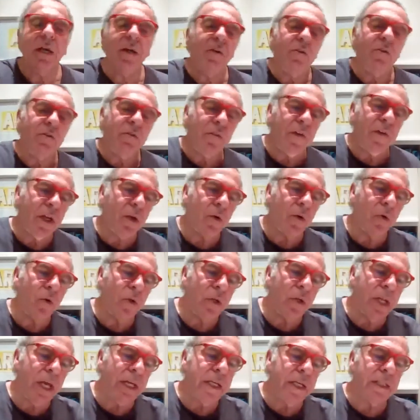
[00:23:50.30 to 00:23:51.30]
feel all
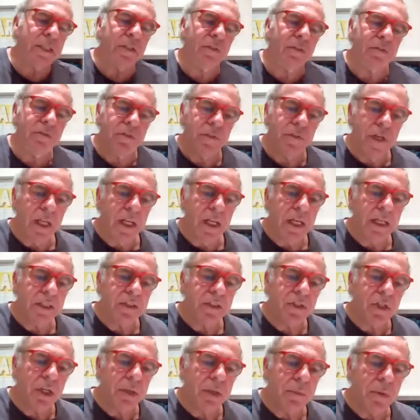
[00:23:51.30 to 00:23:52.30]
negative
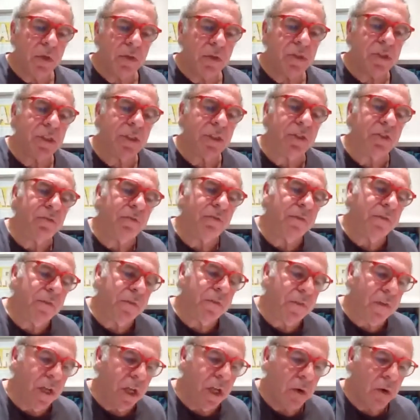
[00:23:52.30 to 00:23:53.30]
feelings and emotions
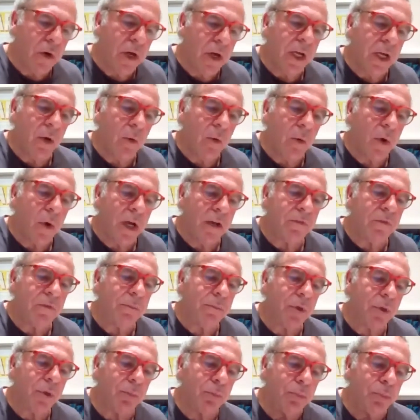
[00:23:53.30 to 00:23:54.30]
flowing away from
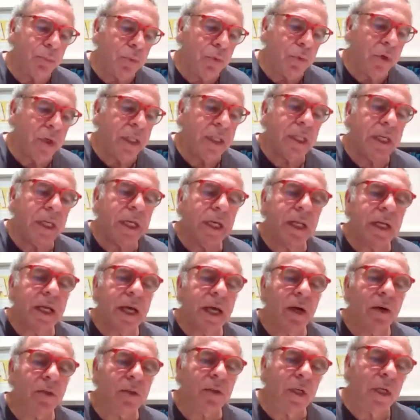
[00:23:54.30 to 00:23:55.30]
you, breathing it
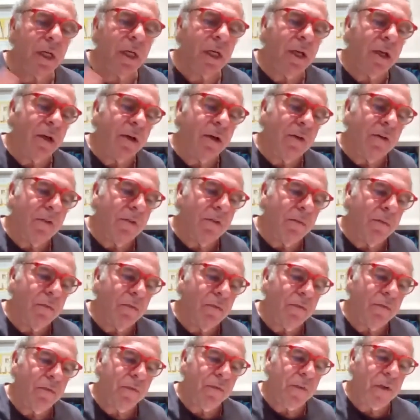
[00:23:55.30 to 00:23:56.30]
out,
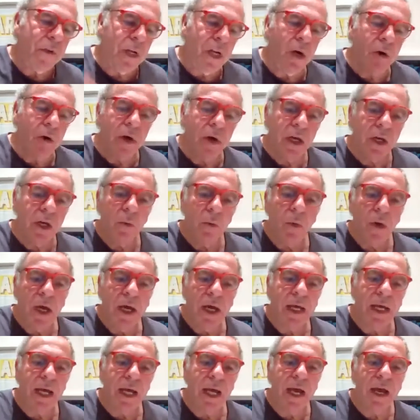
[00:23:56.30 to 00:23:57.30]
flowing
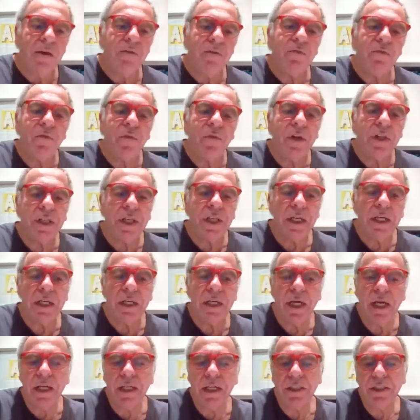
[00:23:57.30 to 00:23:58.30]
away, everything
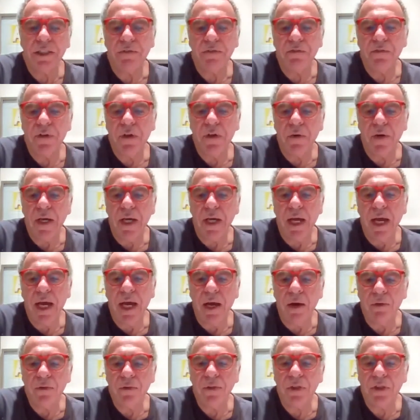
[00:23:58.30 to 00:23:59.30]
negative flowing
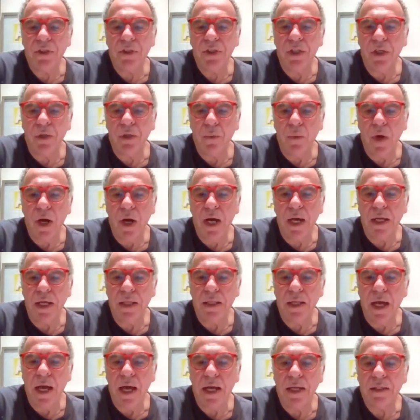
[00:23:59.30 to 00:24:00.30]
out and away.
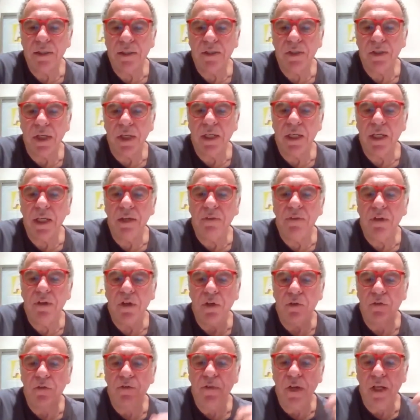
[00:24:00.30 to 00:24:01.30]
That's it, leaving
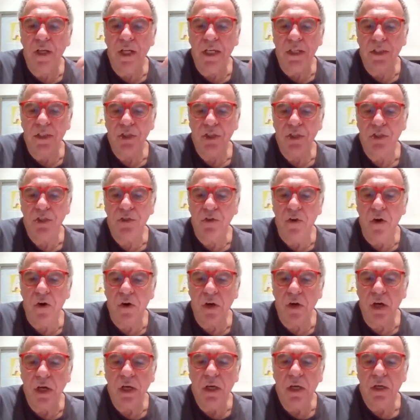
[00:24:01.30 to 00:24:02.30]
you feeling
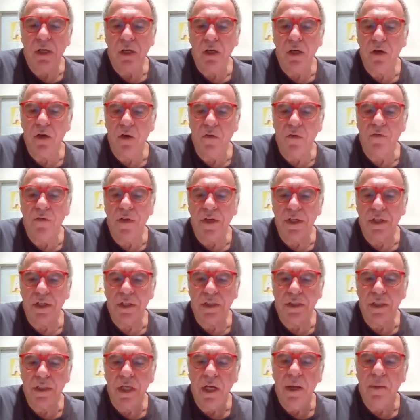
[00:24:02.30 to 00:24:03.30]
strong,
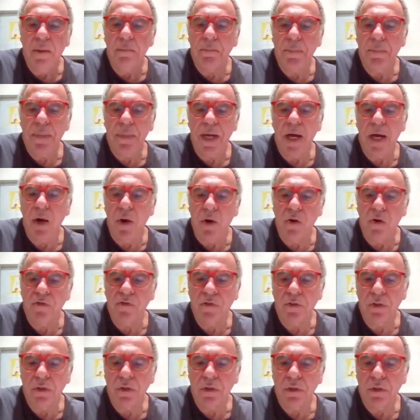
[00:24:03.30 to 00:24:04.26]
confident, powerful.